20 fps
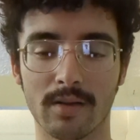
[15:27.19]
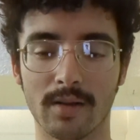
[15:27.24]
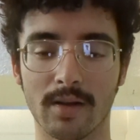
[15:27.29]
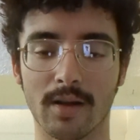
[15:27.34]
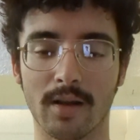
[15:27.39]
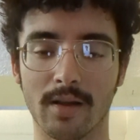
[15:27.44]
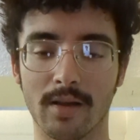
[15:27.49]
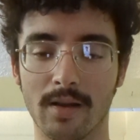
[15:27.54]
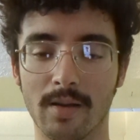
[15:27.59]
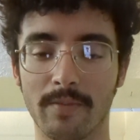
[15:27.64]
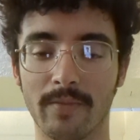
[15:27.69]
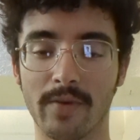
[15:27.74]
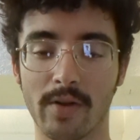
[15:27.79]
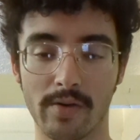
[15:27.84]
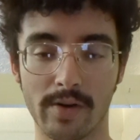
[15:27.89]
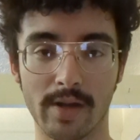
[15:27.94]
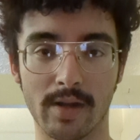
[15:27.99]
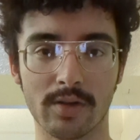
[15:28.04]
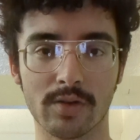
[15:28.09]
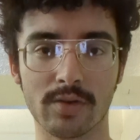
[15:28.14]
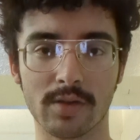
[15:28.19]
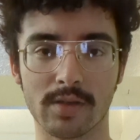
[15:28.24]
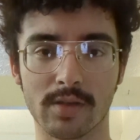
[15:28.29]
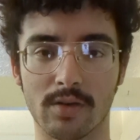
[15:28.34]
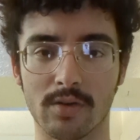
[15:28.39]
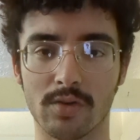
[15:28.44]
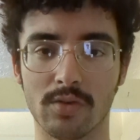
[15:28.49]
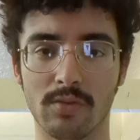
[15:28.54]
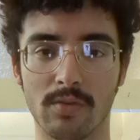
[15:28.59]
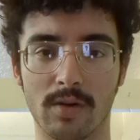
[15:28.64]
I'm very interested
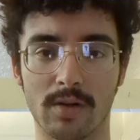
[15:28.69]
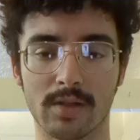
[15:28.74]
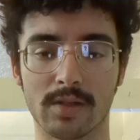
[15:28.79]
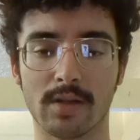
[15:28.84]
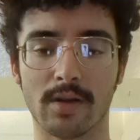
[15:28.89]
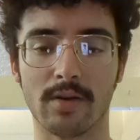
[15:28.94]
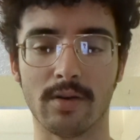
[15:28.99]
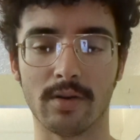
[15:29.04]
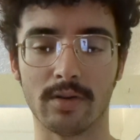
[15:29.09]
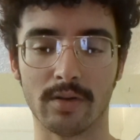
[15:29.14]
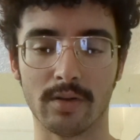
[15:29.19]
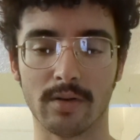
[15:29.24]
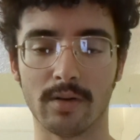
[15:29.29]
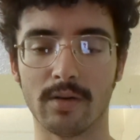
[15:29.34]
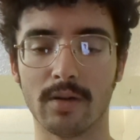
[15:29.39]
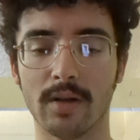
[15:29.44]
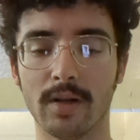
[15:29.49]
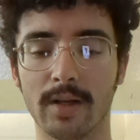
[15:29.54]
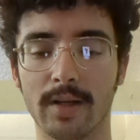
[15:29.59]
in Tuan's character.